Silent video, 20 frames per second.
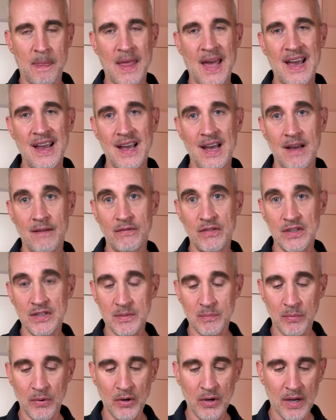I have this
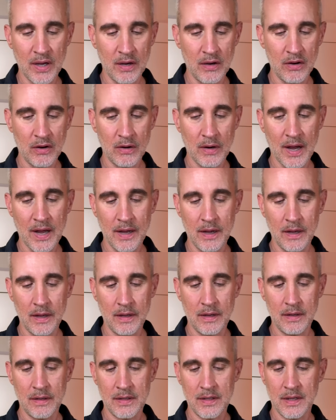book here,
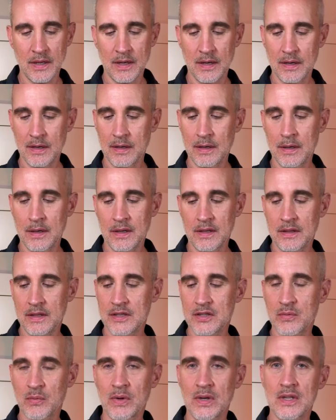and
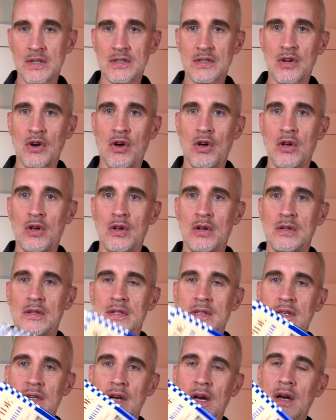this one is called